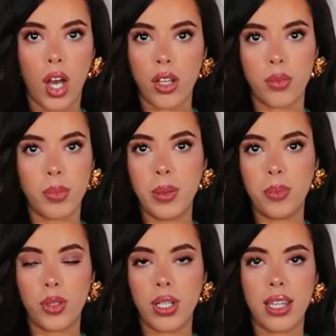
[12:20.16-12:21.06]
other
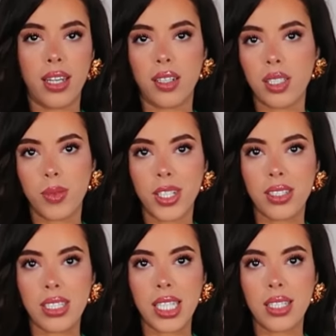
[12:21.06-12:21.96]
people and their
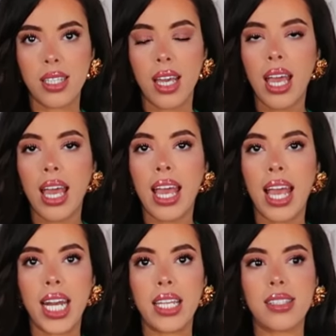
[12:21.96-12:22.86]
experiences
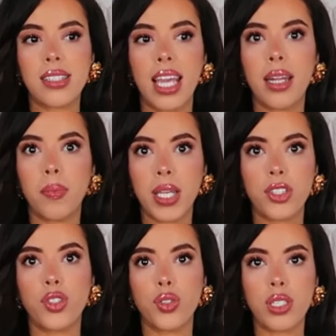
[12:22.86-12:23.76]
and it's it
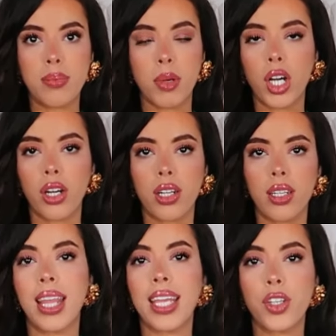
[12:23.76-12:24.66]
makes you
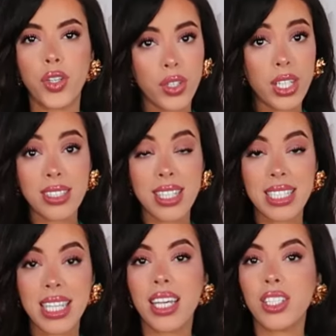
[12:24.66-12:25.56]
smarter. Like
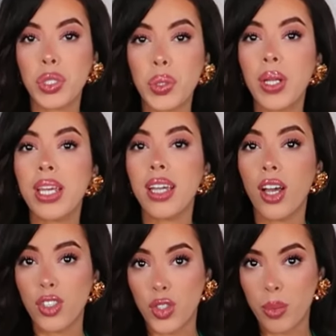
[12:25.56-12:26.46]
curiosity is truly
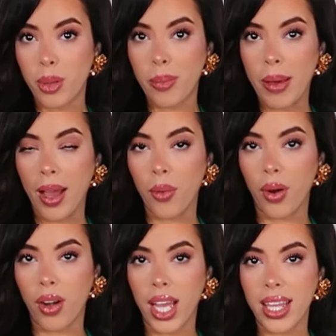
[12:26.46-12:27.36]
a
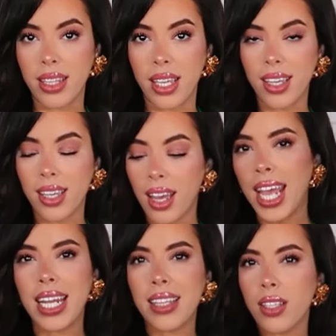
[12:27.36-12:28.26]
superpower, I think.
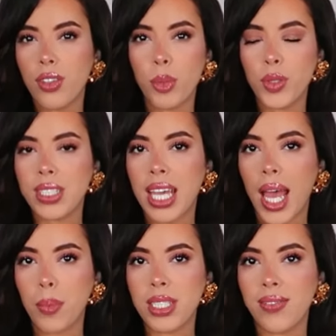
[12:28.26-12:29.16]
And I think the most
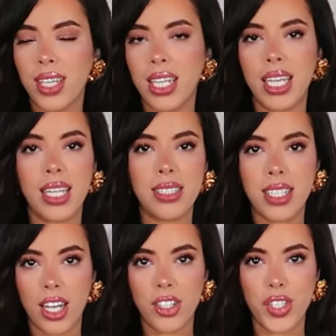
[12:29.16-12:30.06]
captivating and
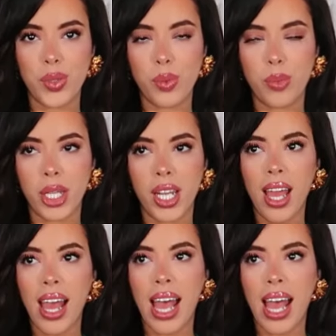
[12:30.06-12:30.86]
intelligent women